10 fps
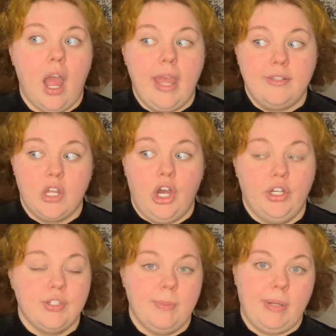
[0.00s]
is
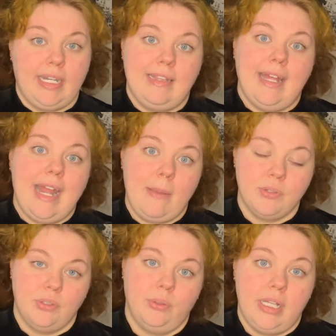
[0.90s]
on somebody that
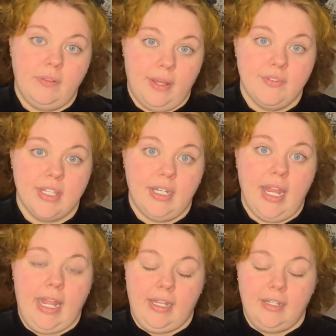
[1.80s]
absolutely loves it,
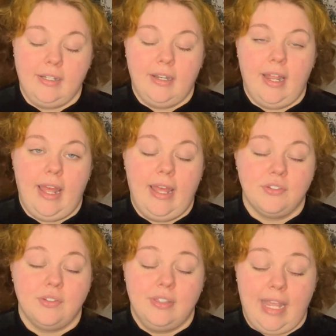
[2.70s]
and
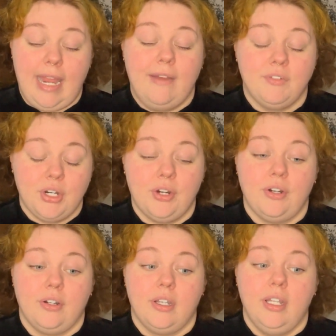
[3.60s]
they have
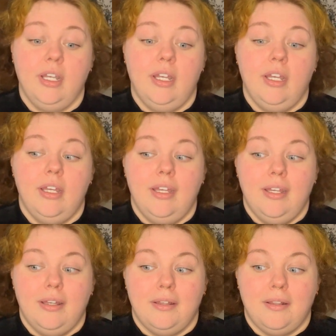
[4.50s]
turned
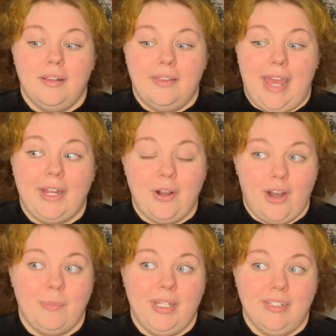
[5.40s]
that
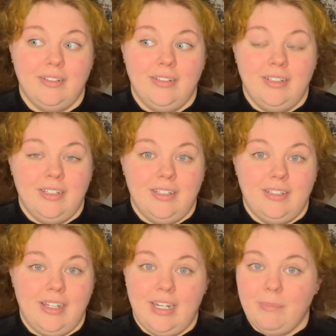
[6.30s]
garment
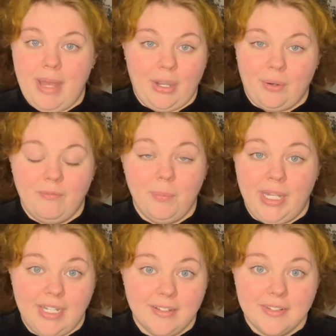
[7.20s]
in a matter of
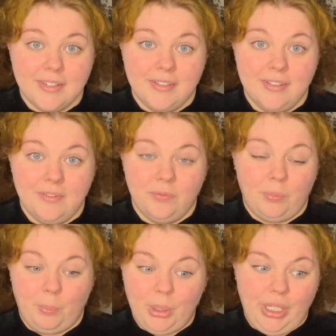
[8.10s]
minutes
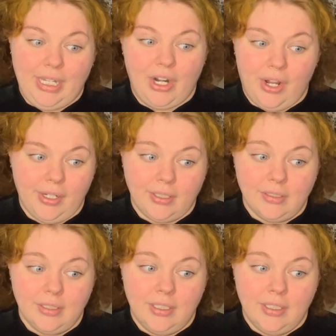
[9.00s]
from putting it on